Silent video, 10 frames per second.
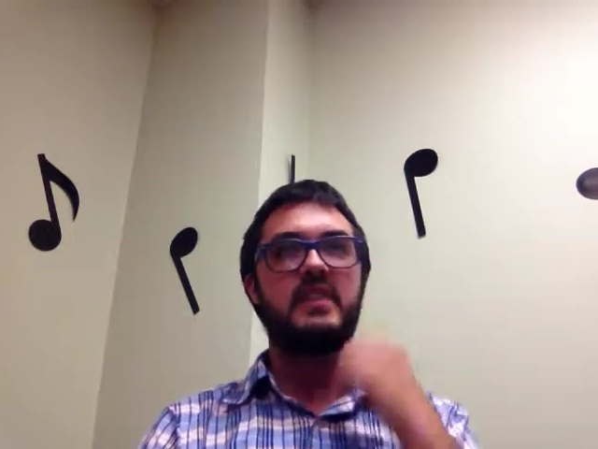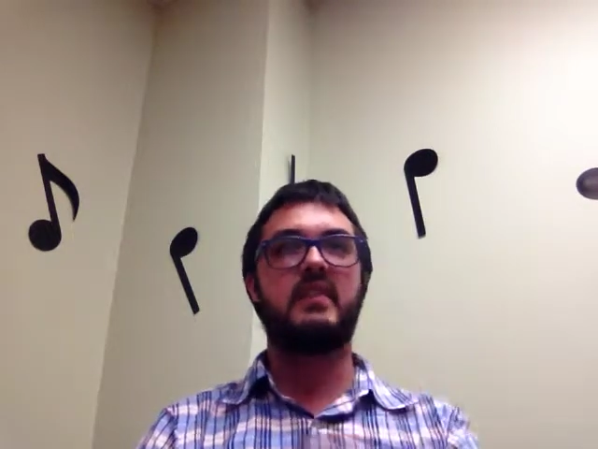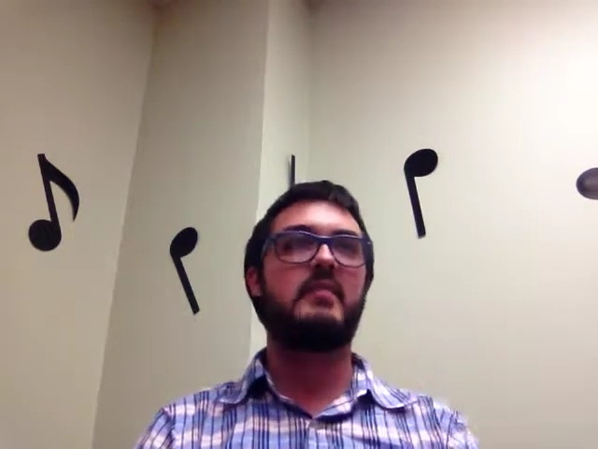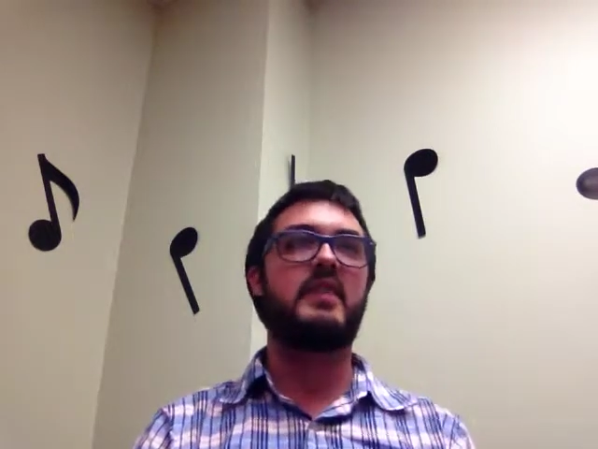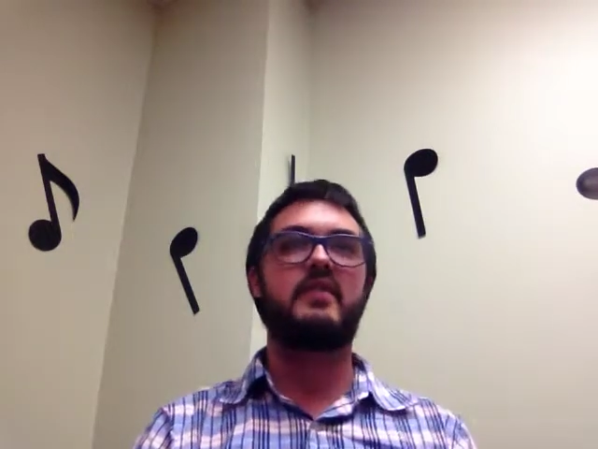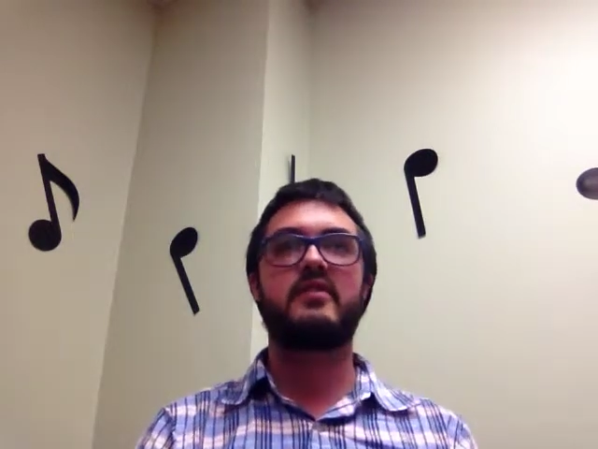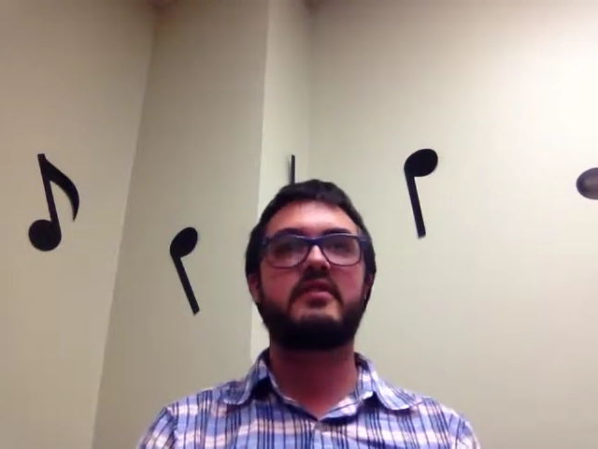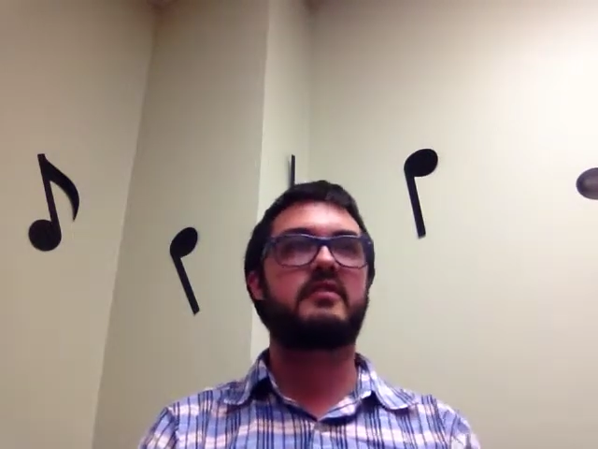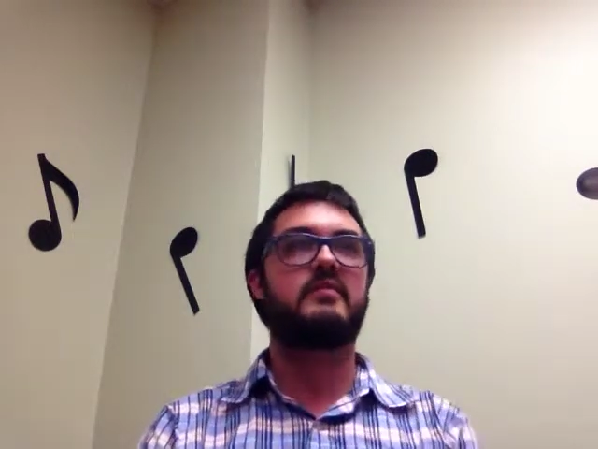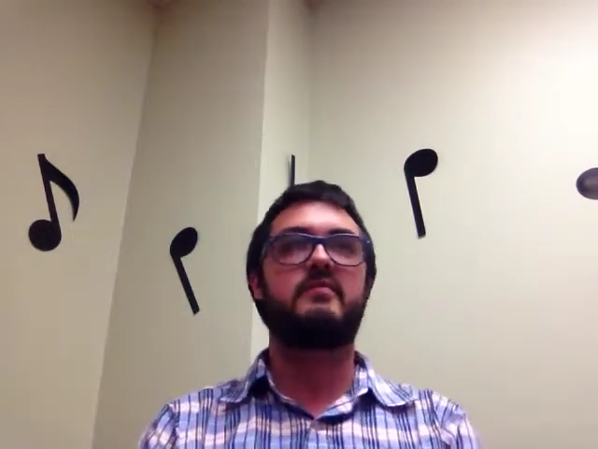my
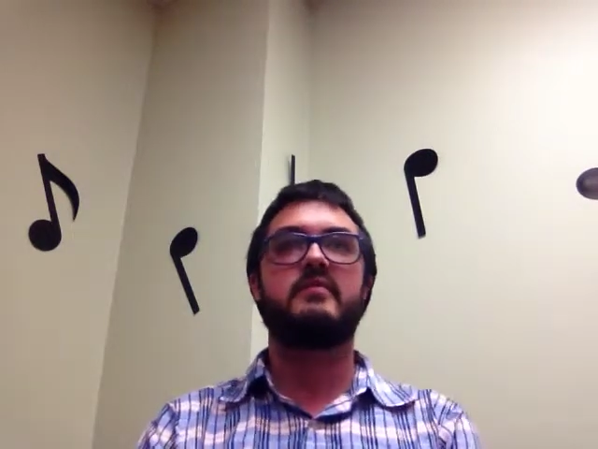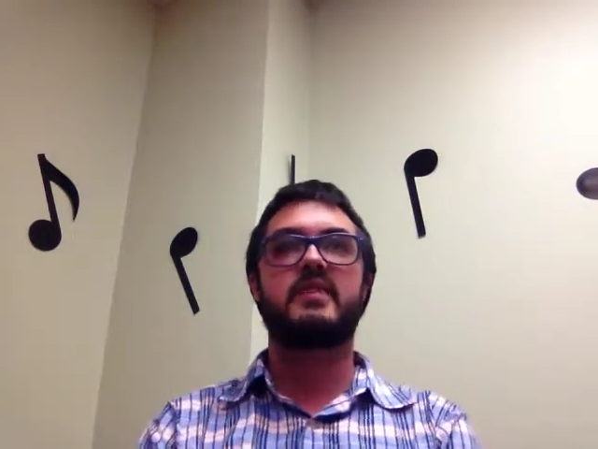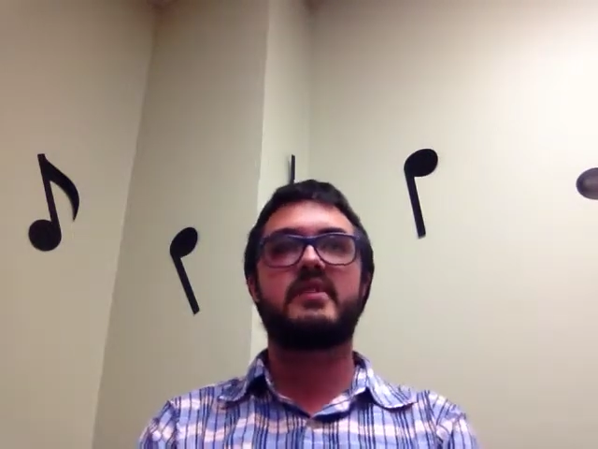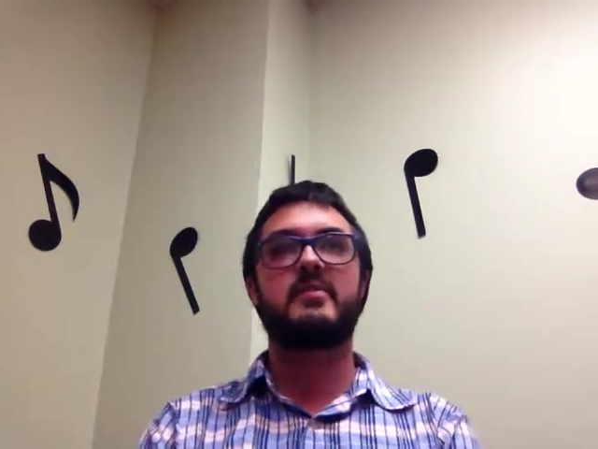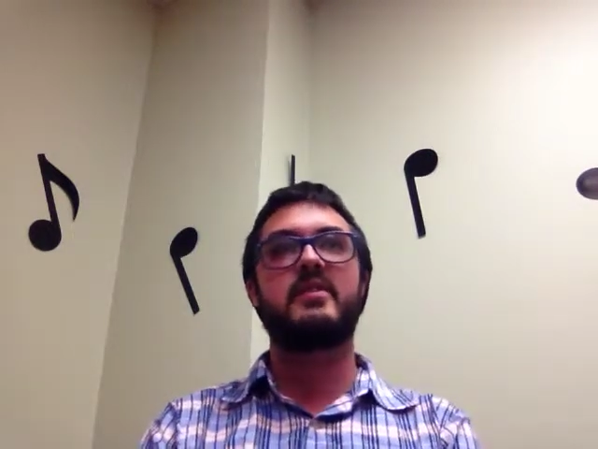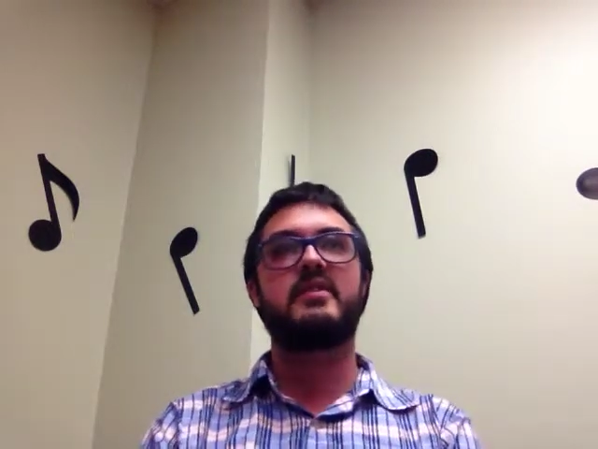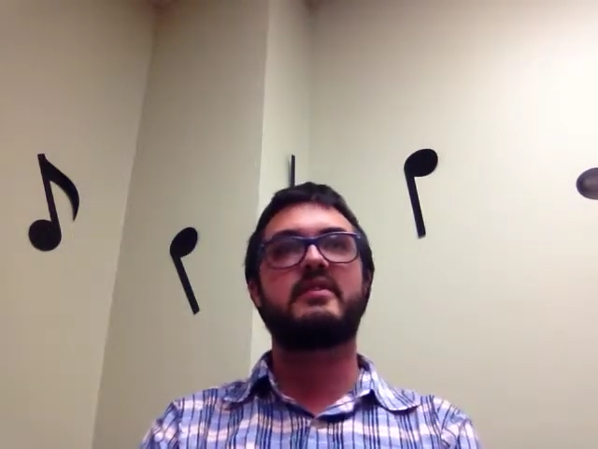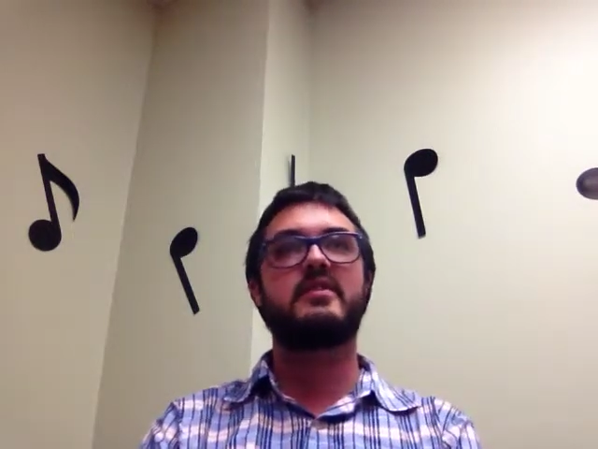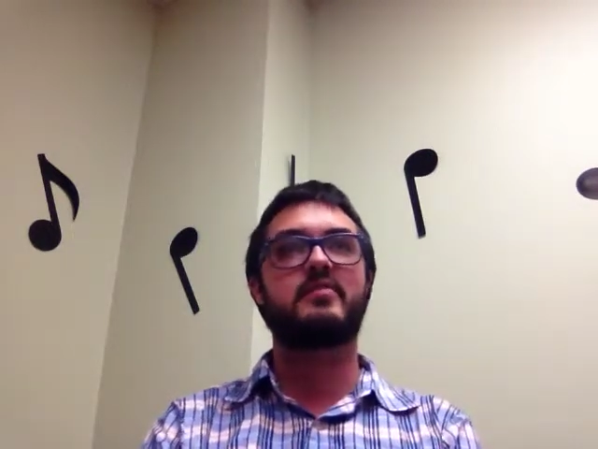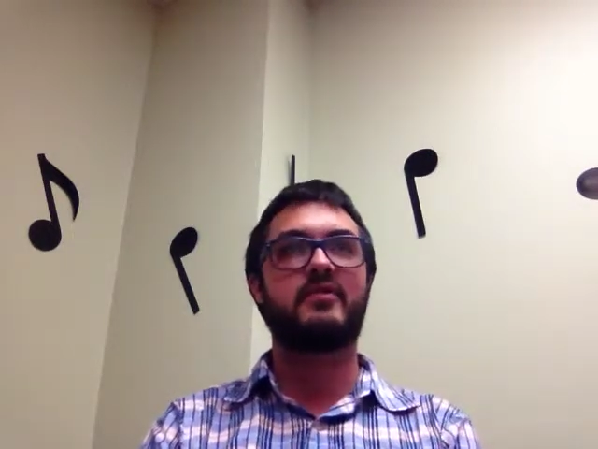first
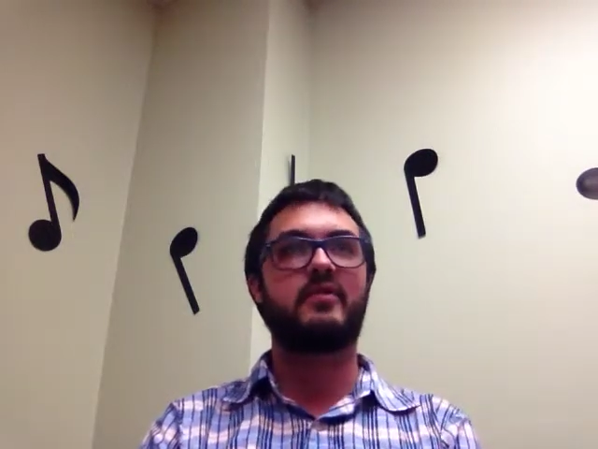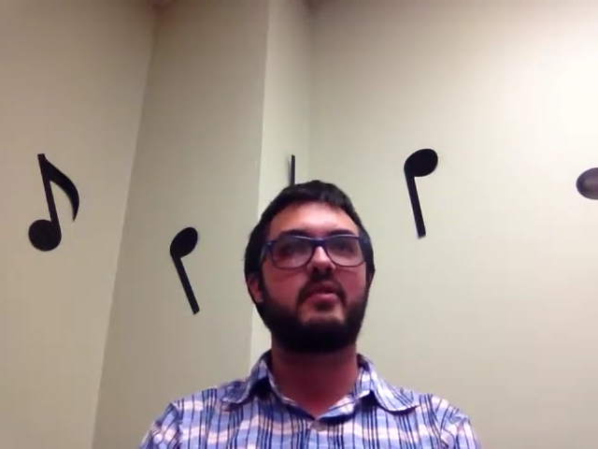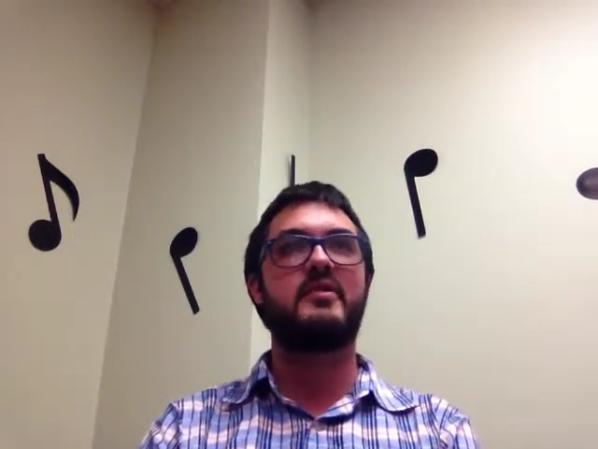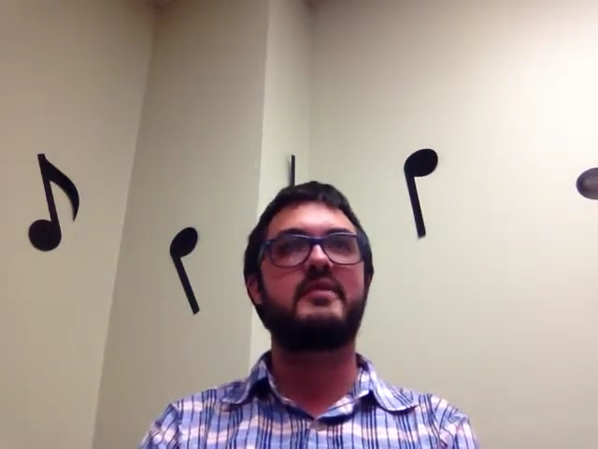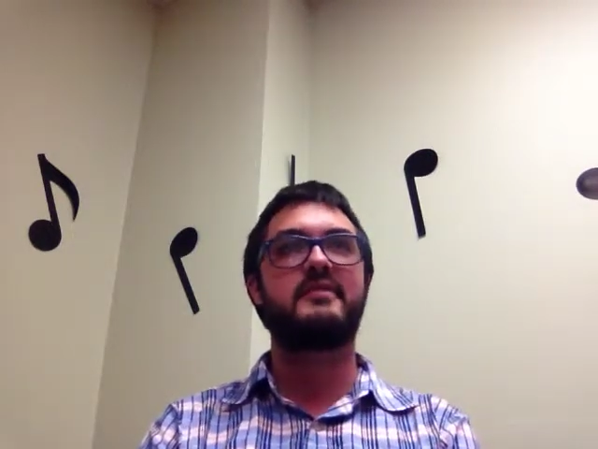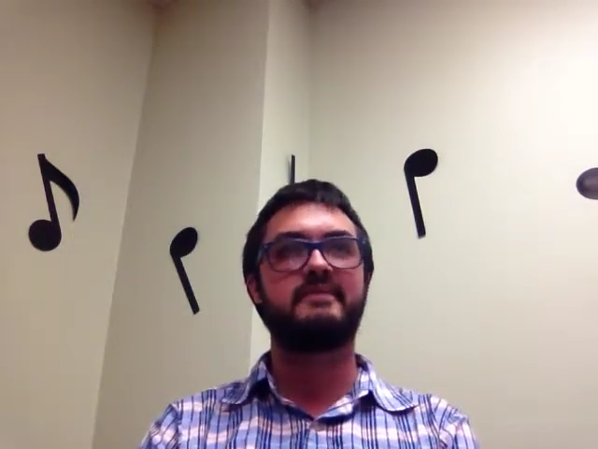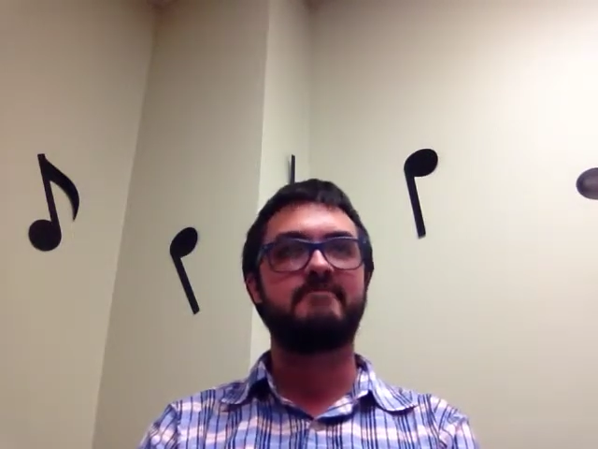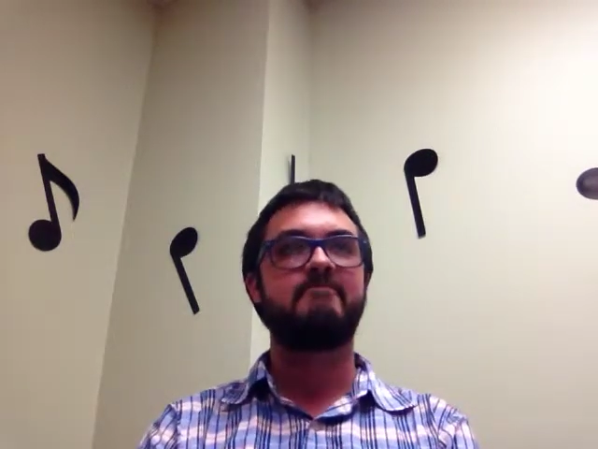experiences performing.